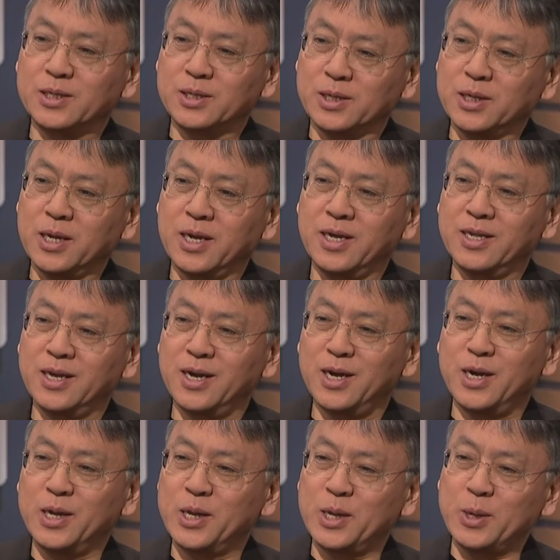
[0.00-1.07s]
I, I as yeah, ever. Yeah,
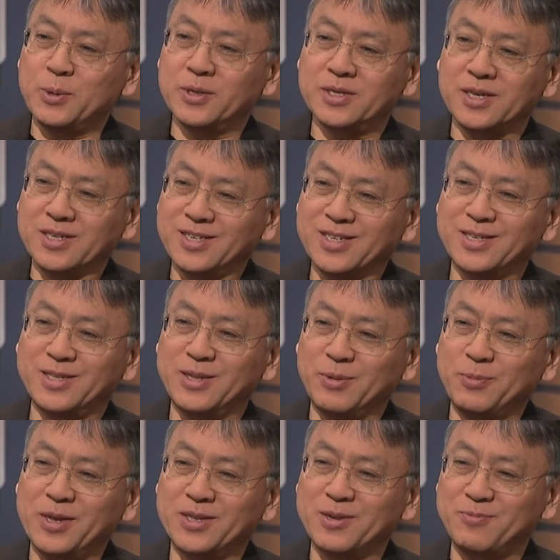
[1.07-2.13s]
I know, it's, it's, it's, a
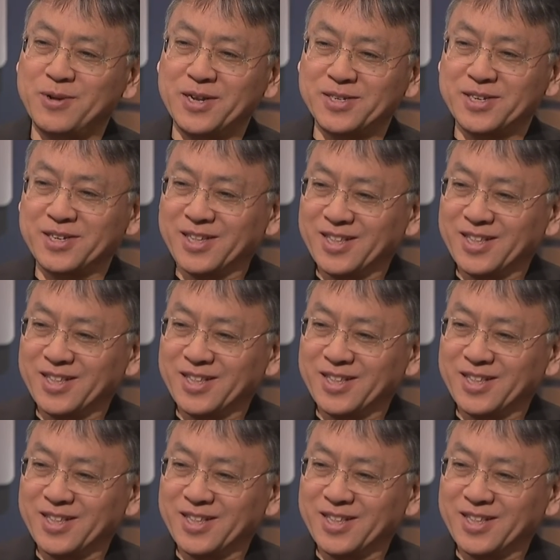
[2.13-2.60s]
bit depressing.